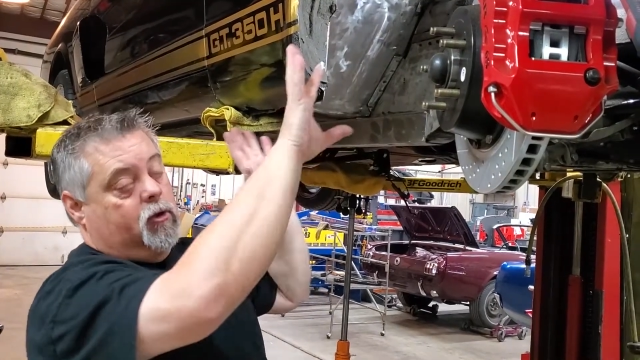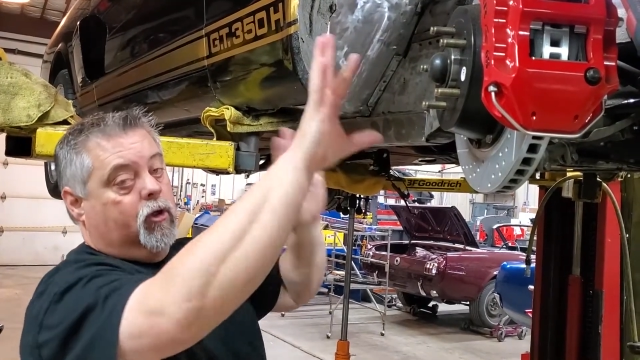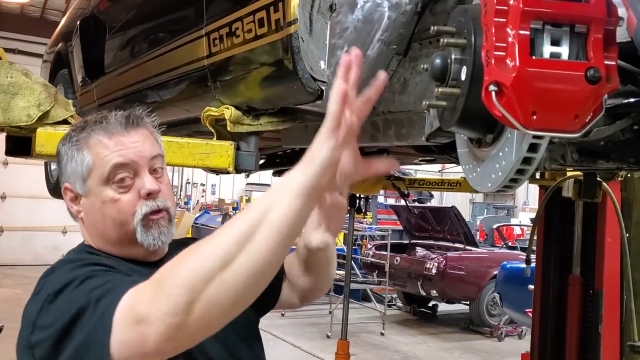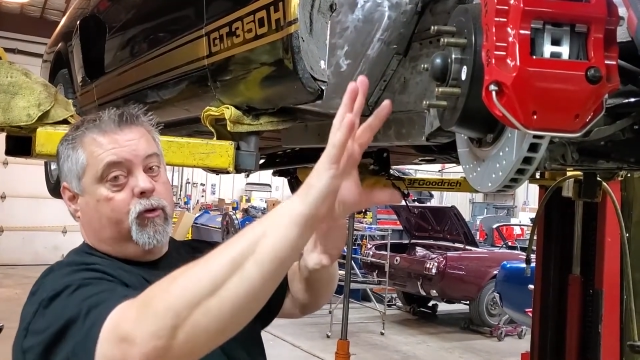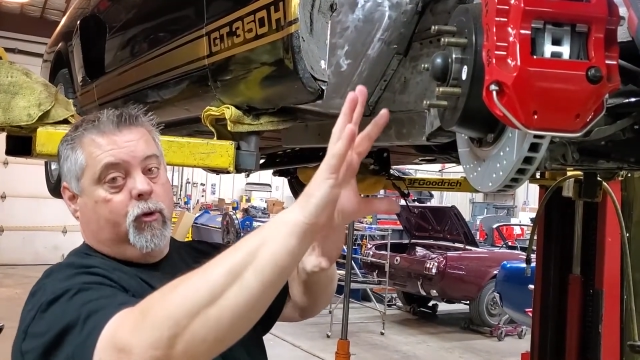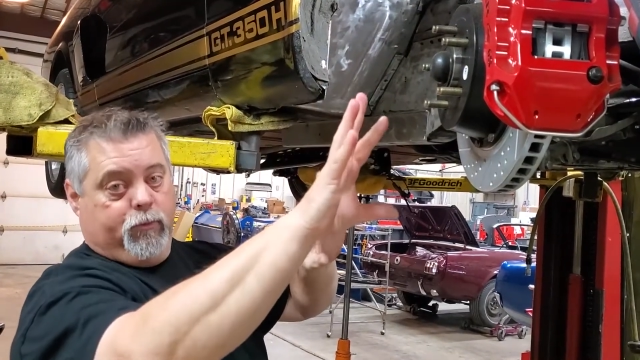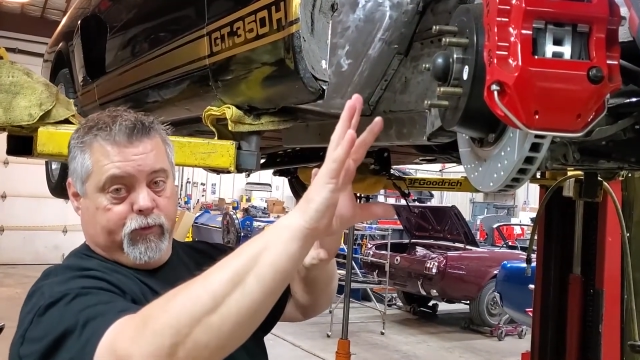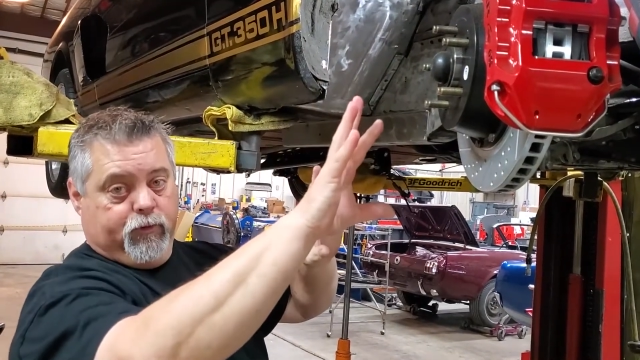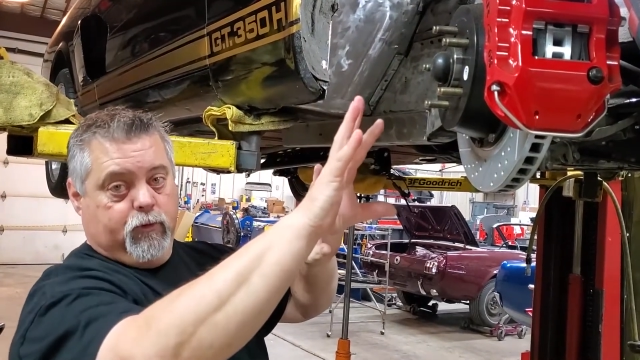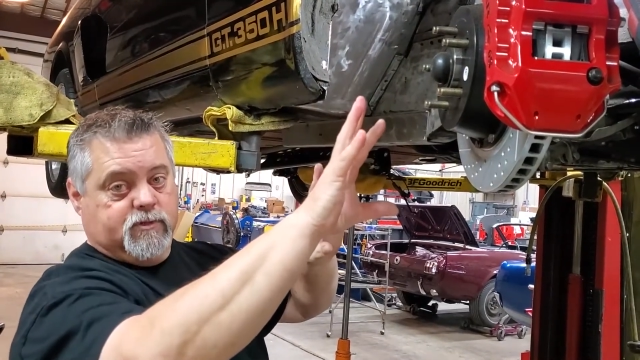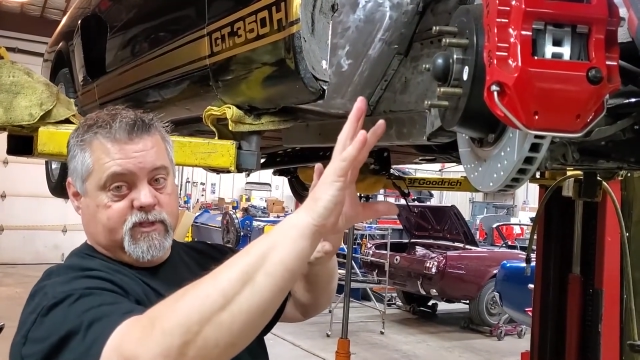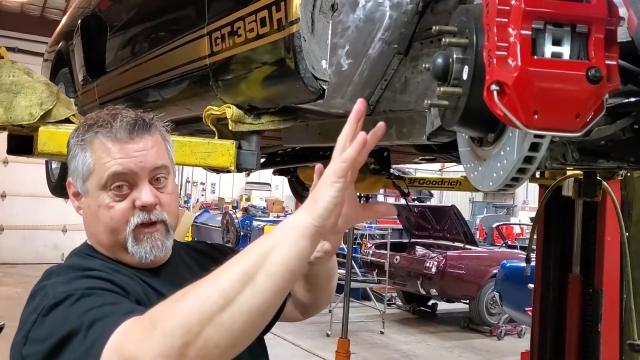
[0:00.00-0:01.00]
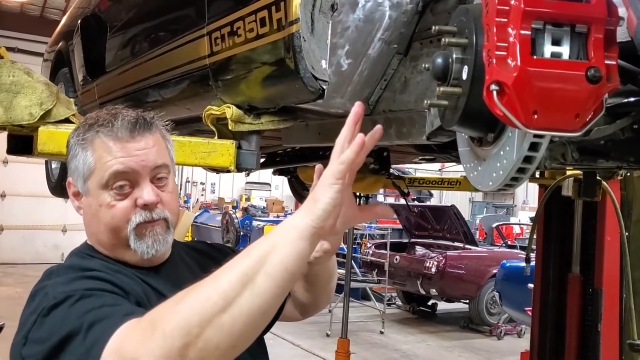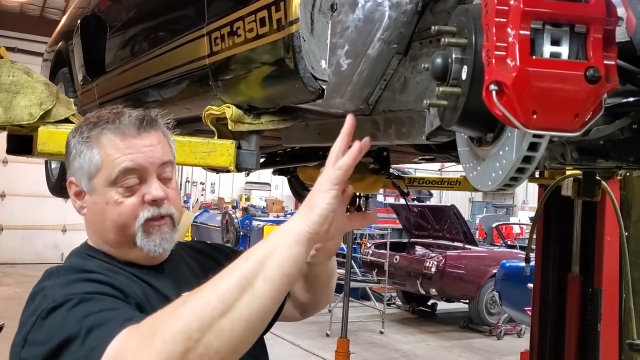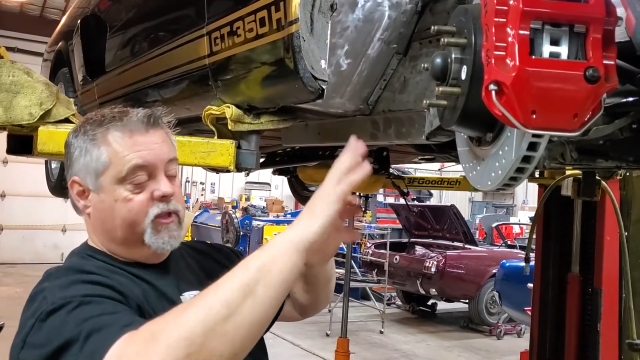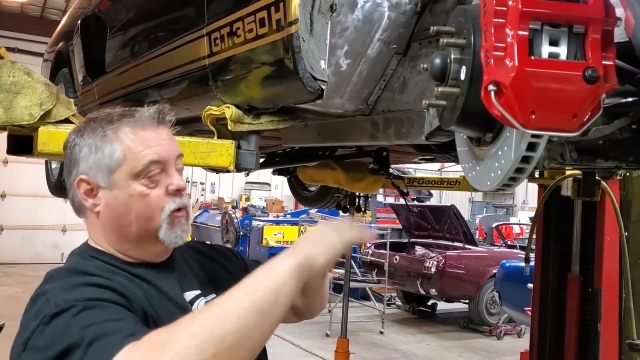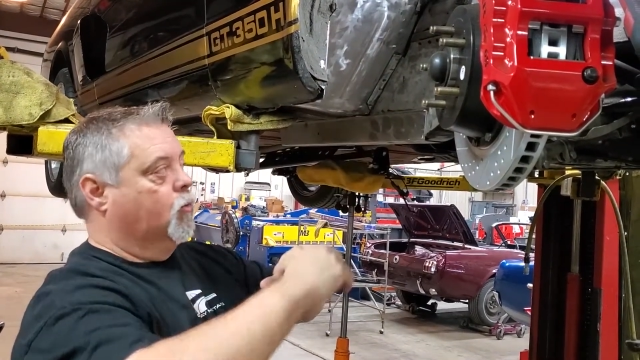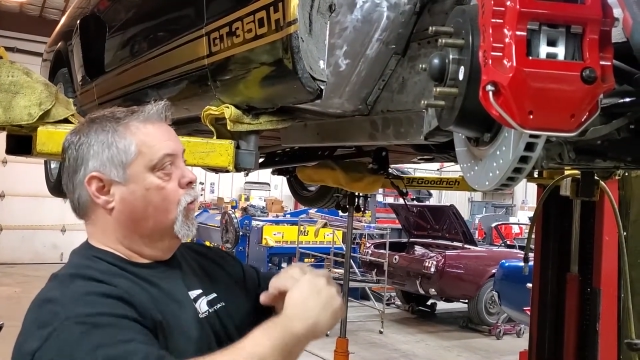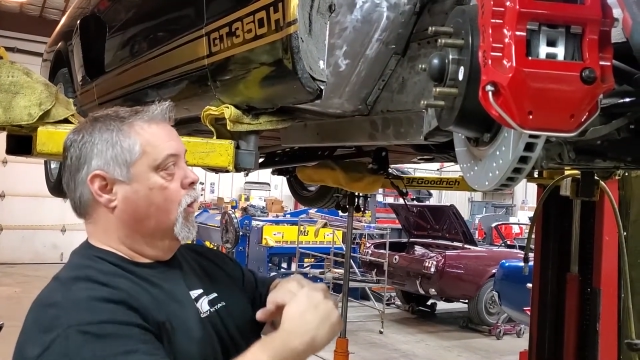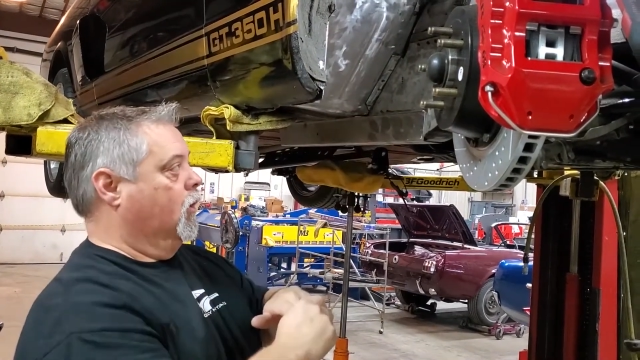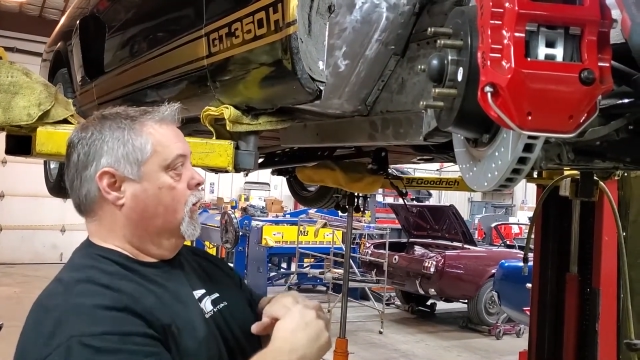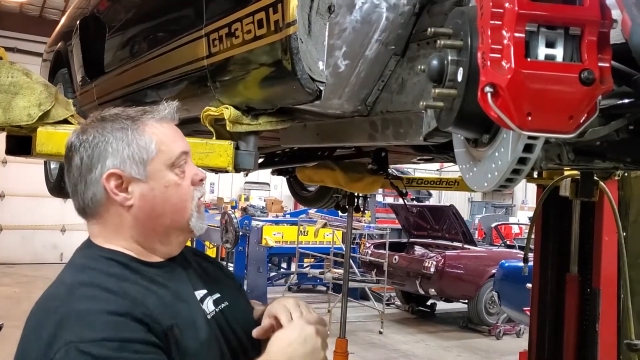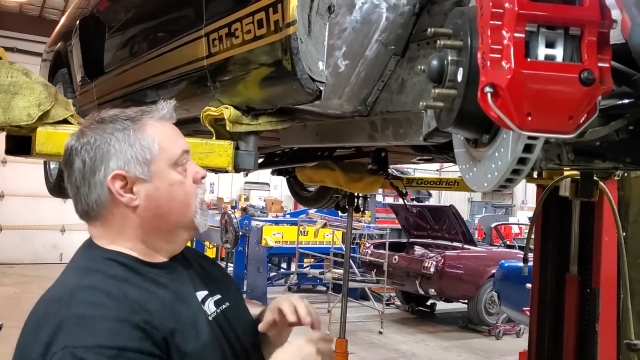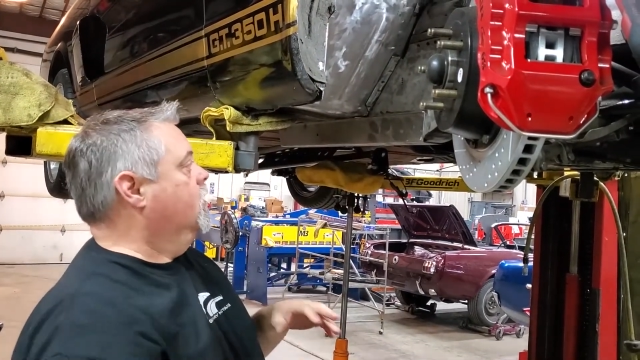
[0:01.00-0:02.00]
all the crumple zones and everything work
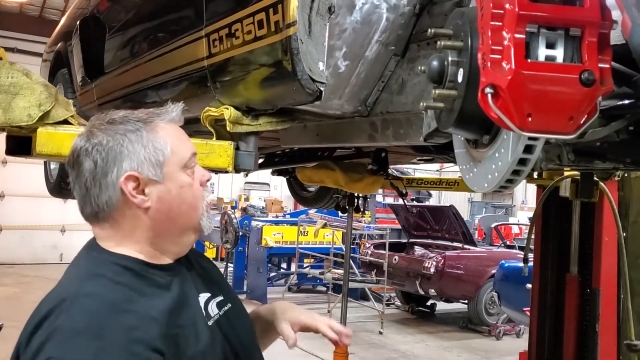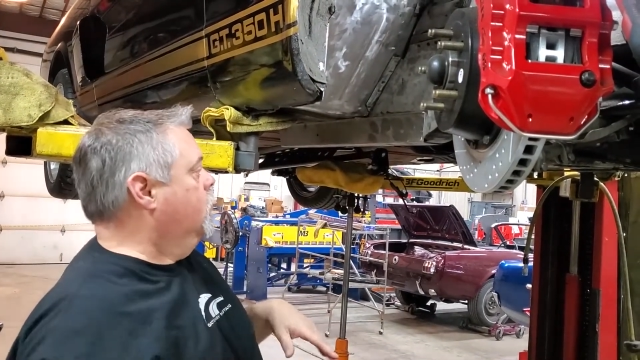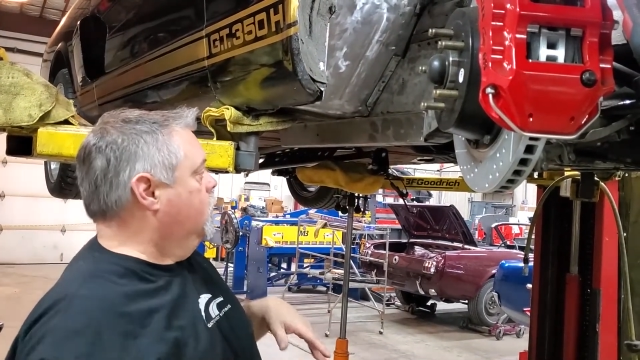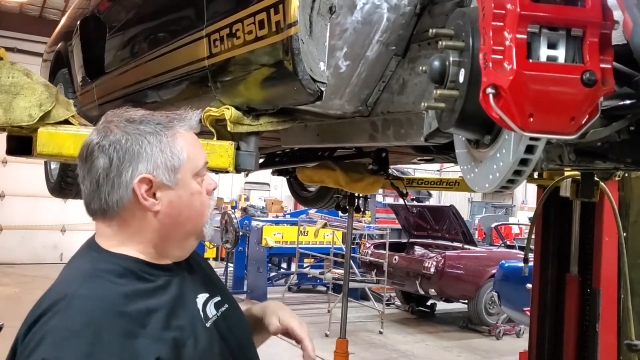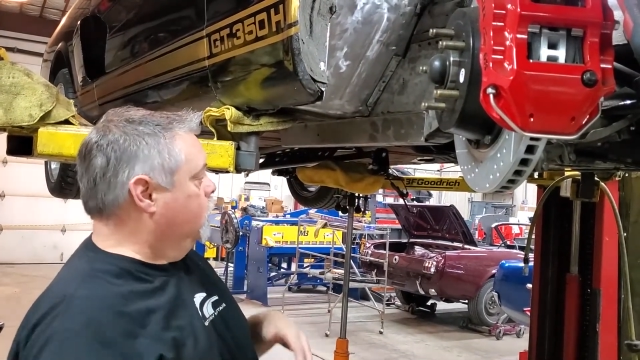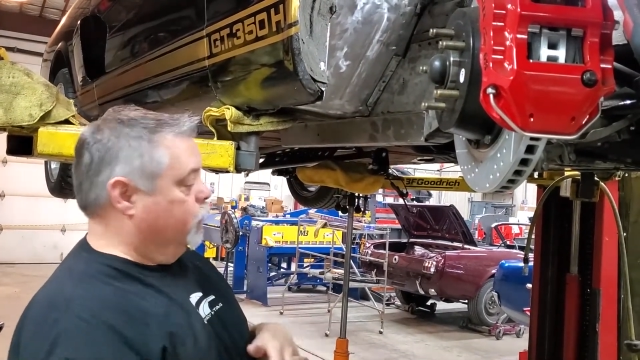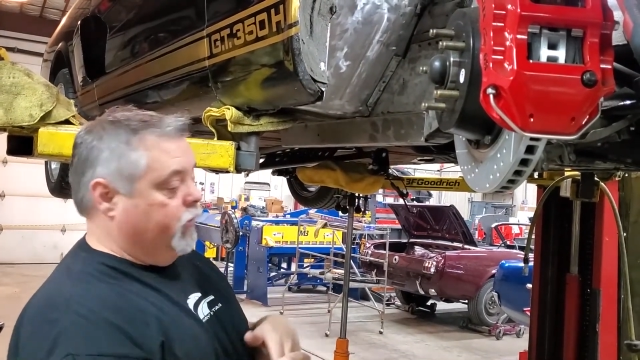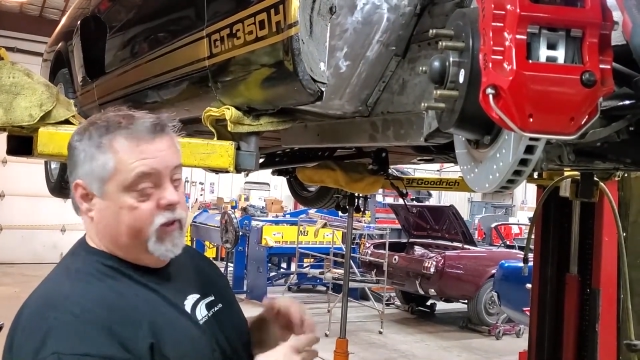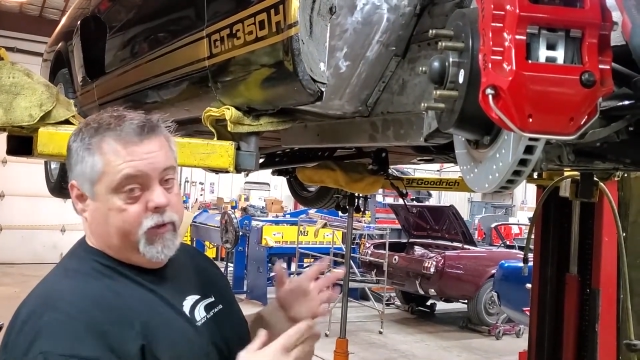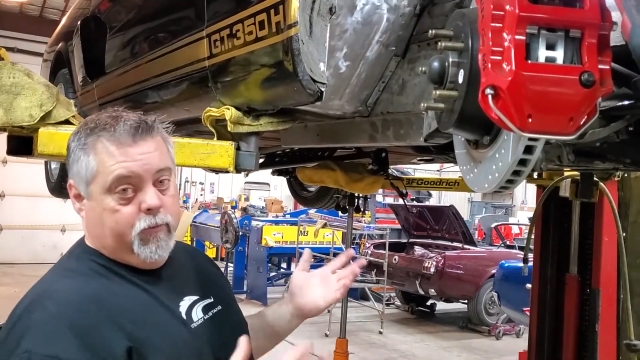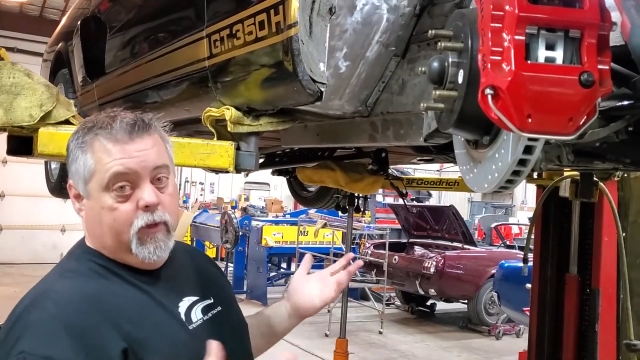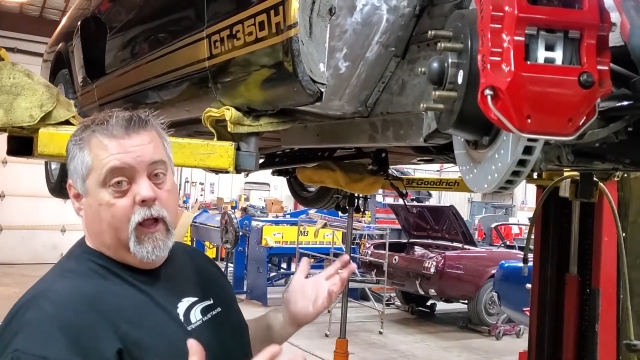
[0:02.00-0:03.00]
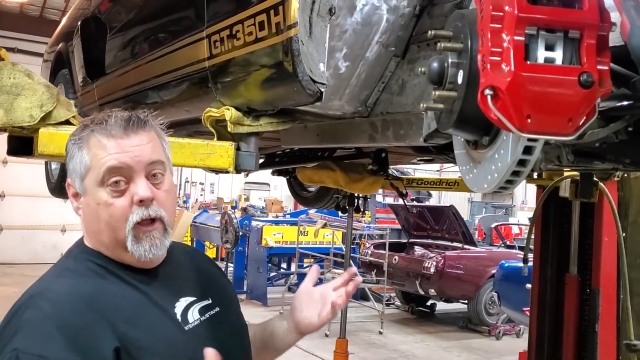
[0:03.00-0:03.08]
really,